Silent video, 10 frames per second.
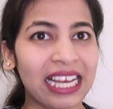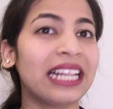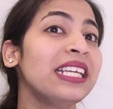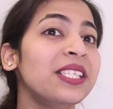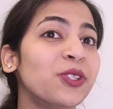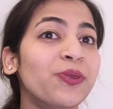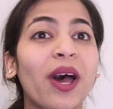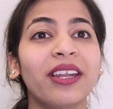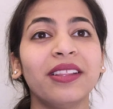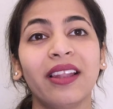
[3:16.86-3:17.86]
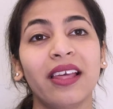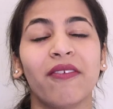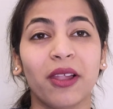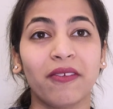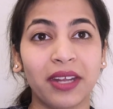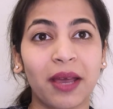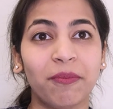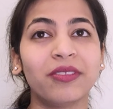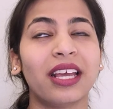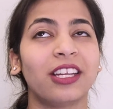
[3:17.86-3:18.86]
at least not in the level of
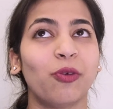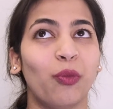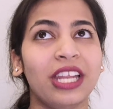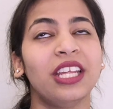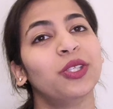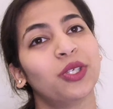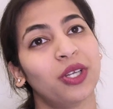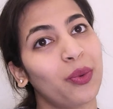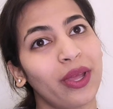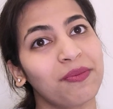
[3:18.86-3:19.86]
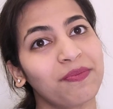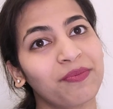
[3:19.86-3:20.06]
depth that we need to know it.